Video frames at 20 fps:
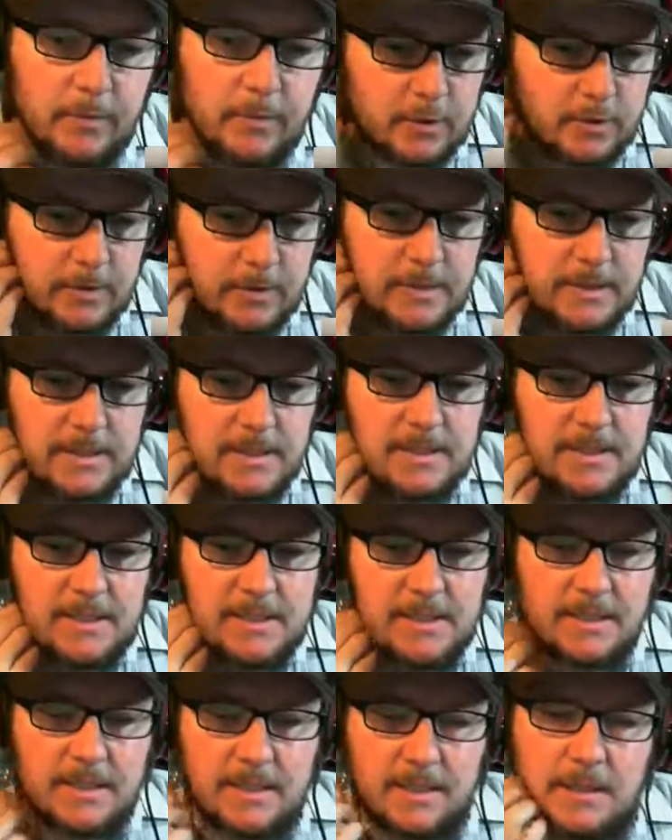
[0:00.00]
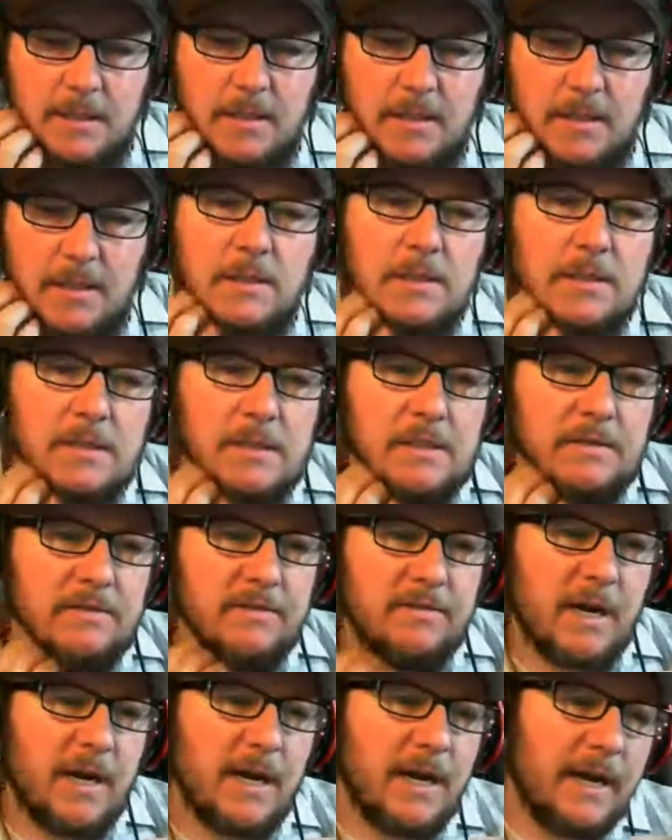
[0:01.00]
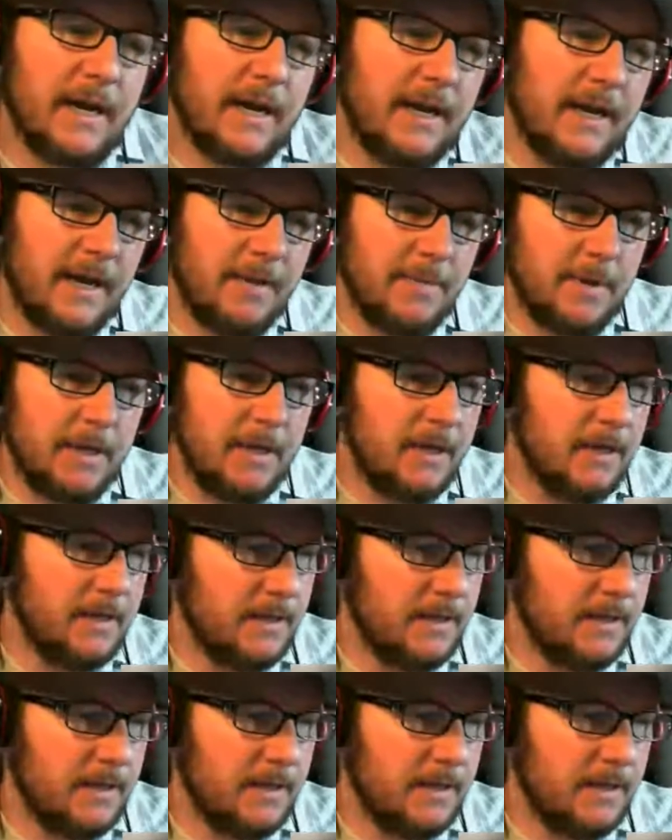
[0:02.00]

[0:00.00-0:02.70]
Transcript: was divine. I mean,